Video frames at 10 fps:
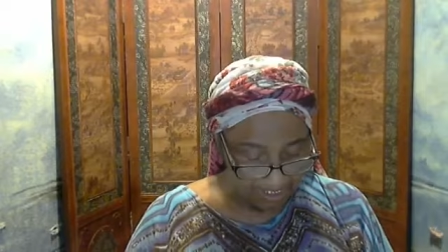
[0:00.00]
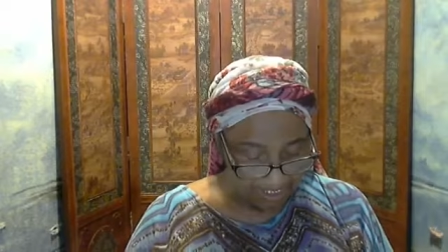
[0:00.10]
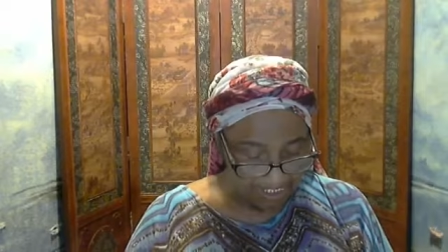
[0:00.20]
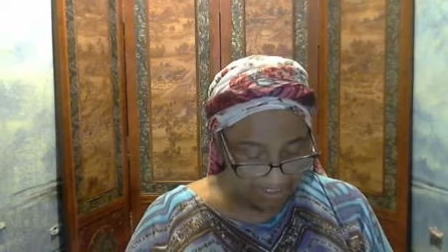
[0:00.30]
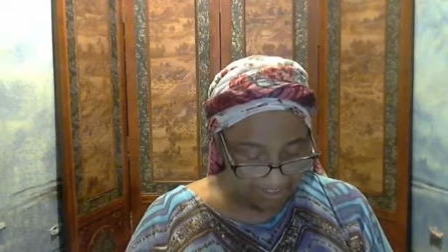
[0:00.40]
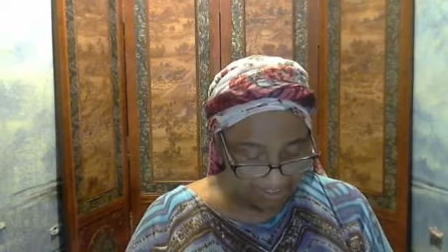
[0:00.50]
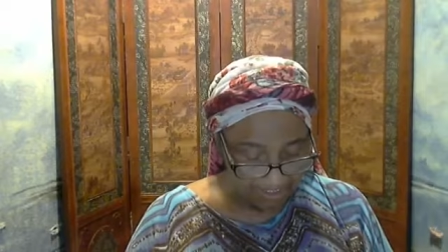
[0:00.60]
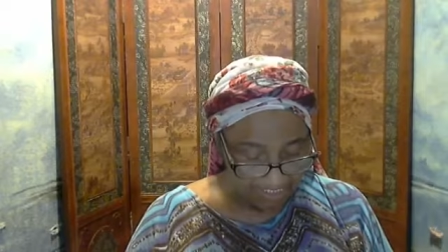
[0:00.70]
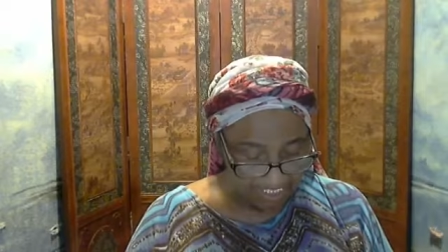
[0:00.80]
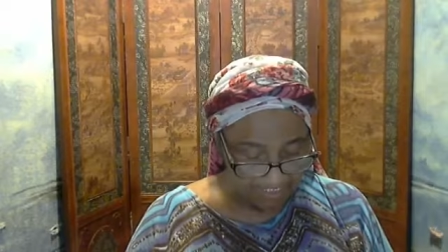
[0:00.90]
and
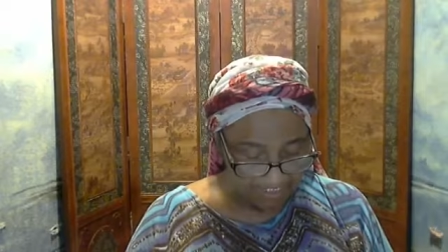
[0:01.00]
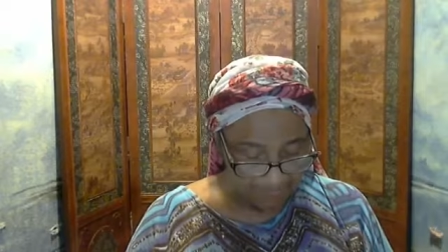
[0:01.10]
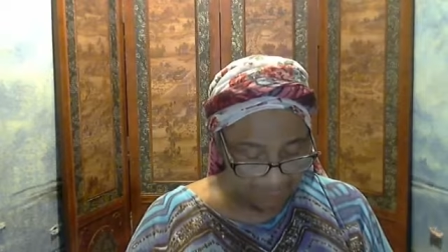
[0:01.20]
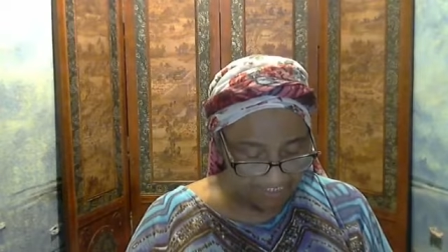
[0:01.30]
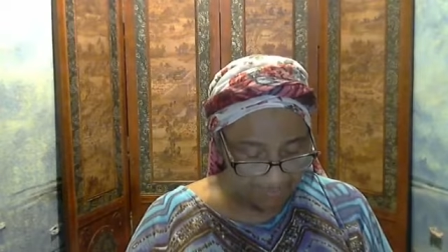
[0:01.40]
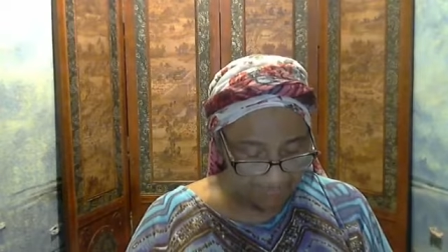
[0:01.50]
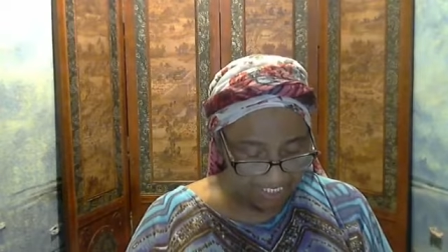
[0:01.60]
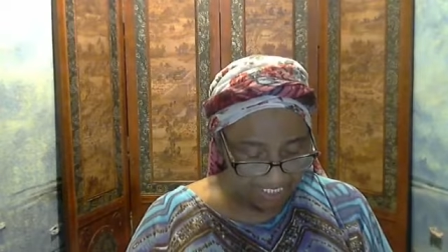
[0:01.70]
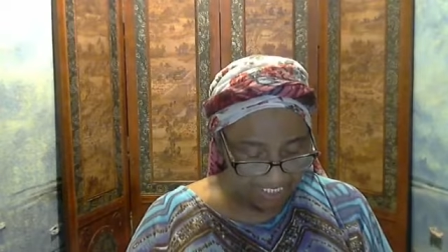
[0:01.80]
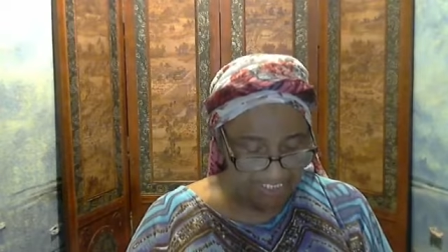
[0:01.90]
stood at his feet
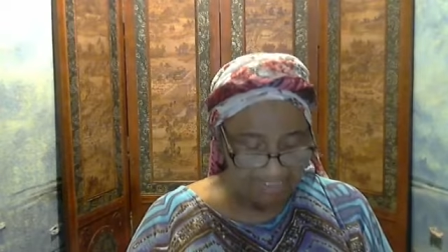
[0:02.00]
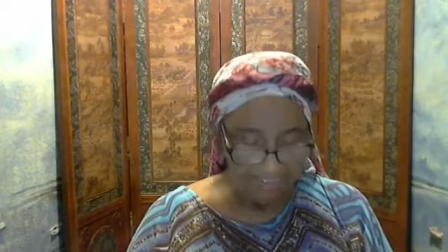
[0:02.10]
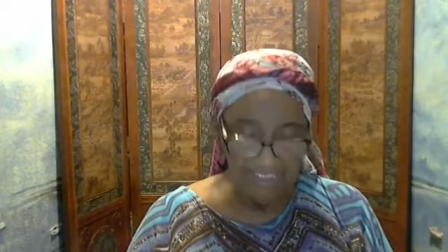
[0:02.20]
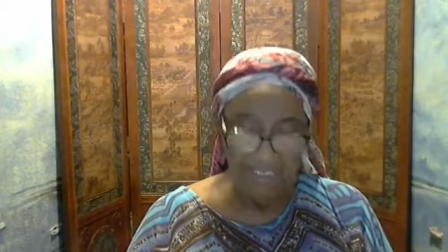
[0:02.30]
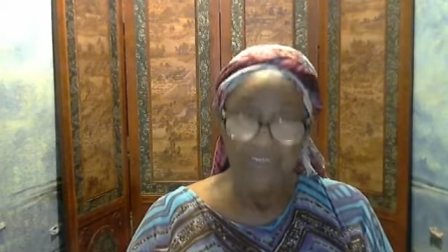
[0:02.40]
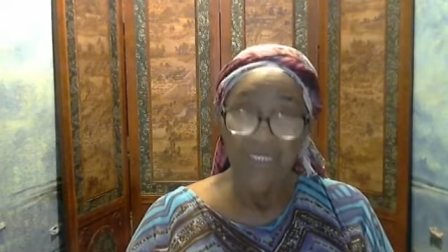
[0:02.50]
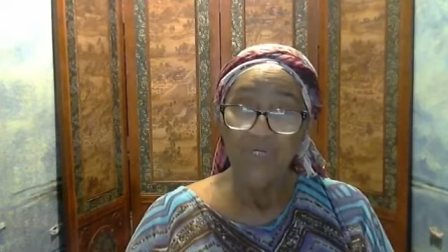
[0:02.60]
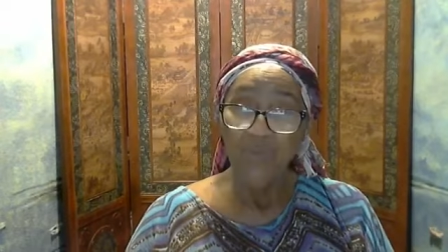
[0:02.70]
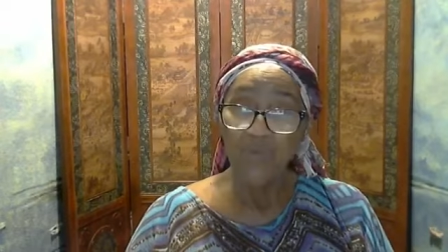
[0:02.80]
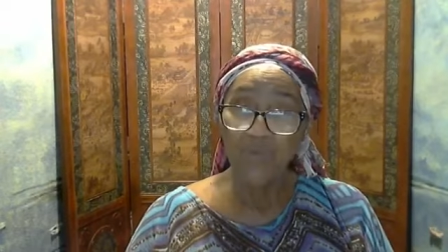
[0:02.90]
behind him,
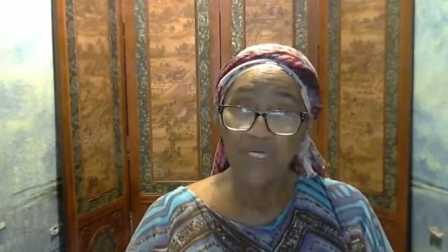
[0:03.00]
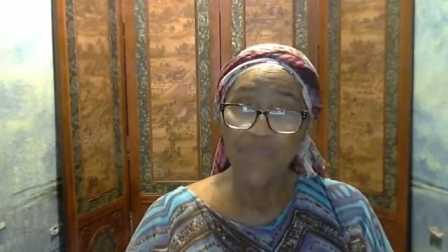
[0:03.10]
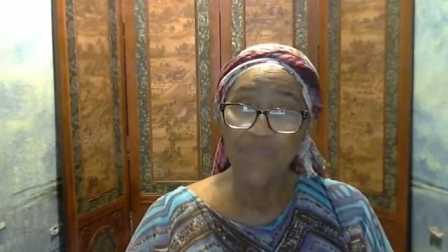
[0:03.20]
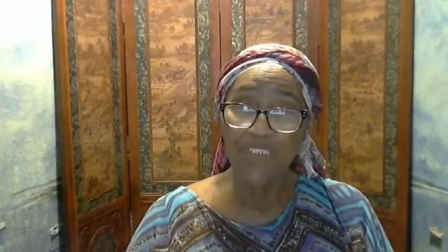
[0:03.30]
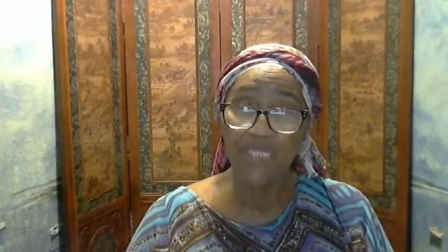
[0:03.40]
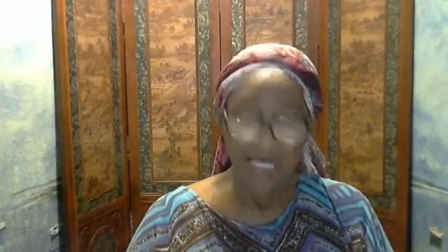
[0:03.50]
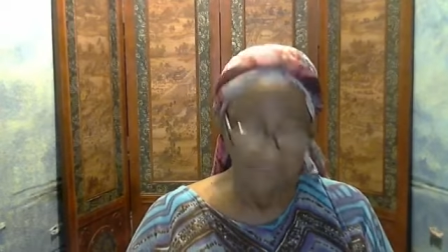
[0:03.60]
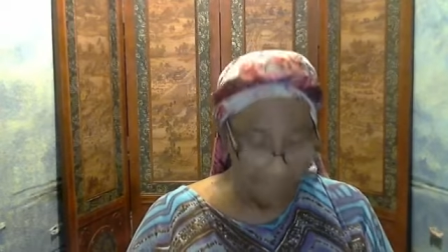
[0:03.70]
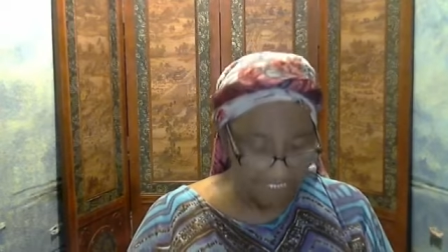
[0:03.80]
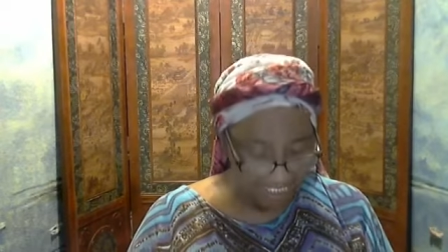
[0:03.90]
weeping, and
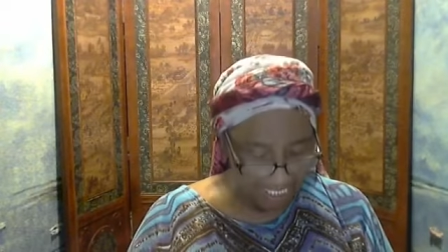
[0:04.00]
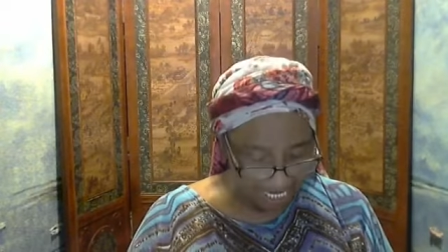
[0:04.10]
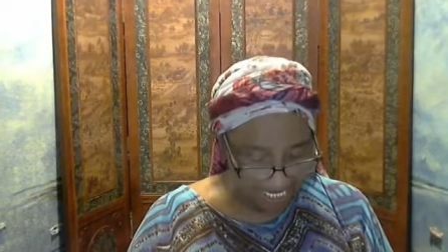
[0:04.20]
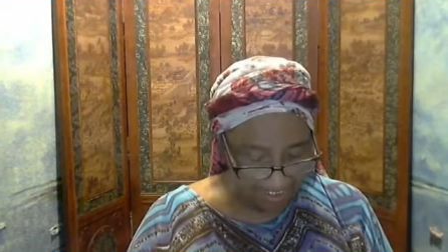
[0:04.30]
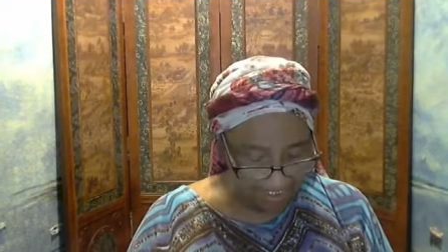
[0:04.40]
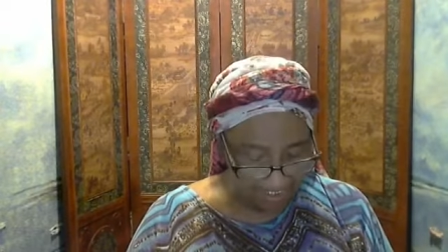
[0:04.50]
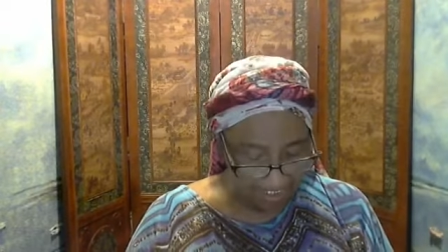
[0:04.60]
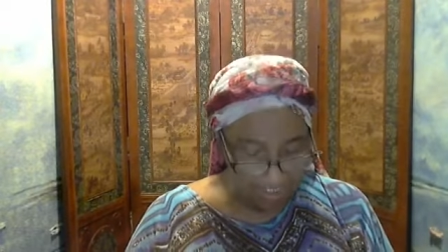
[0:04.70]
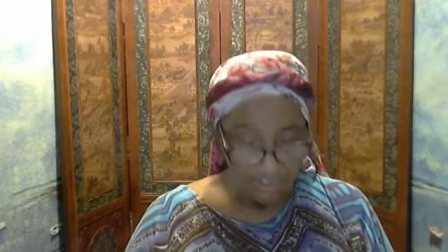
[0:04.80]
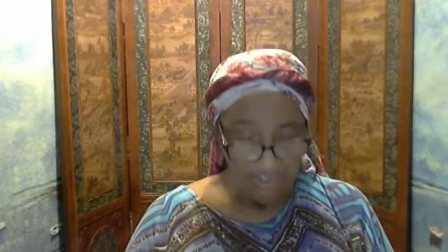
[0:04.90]
began
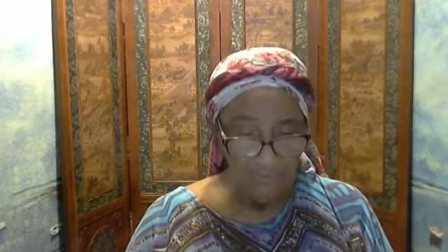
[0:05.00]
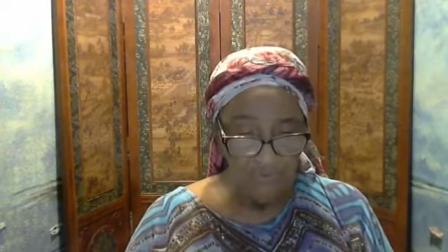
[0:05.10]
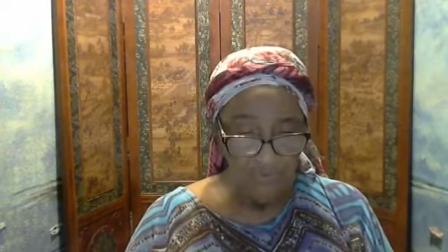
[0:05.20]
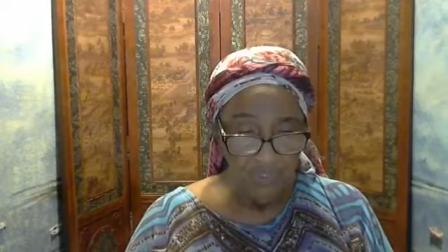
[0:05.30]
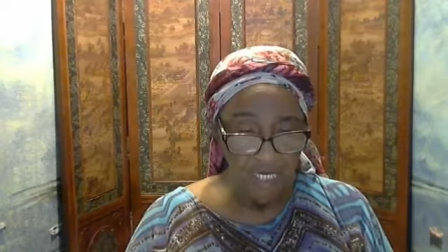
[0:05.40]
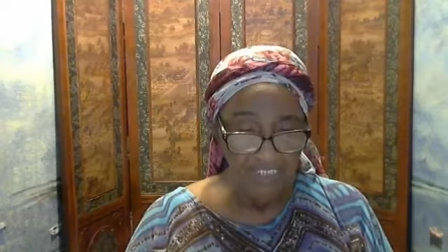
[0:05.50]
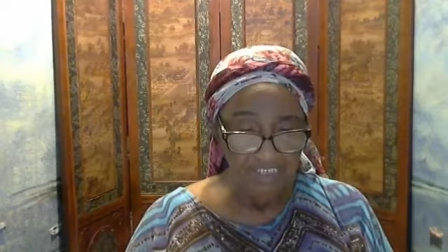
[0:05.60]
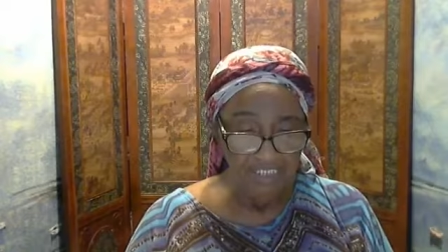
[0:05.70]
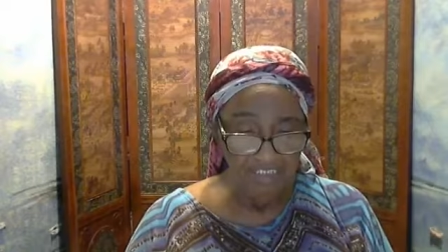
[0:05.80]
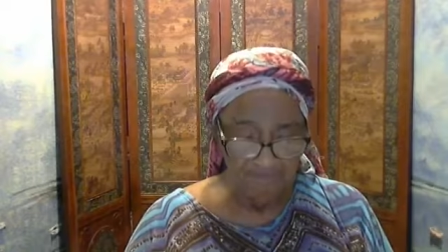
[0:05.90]
to wash
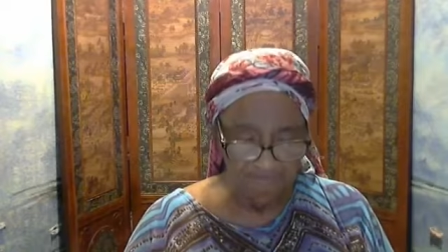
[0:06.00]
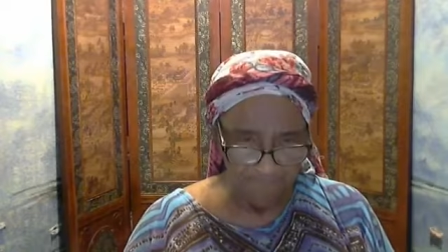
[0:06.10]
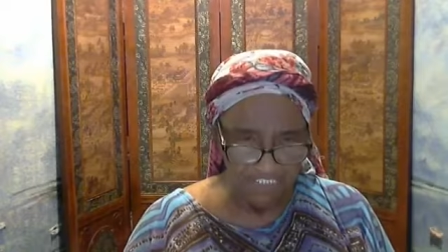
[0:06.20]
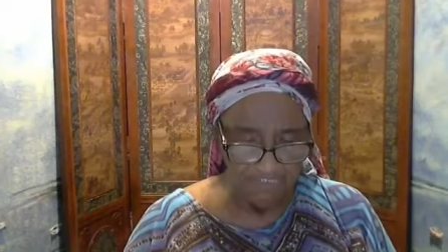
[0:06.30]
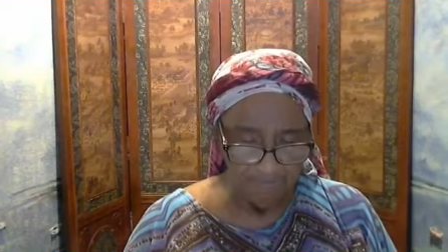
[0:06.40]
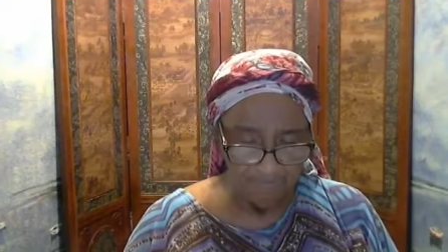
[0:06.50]
his feet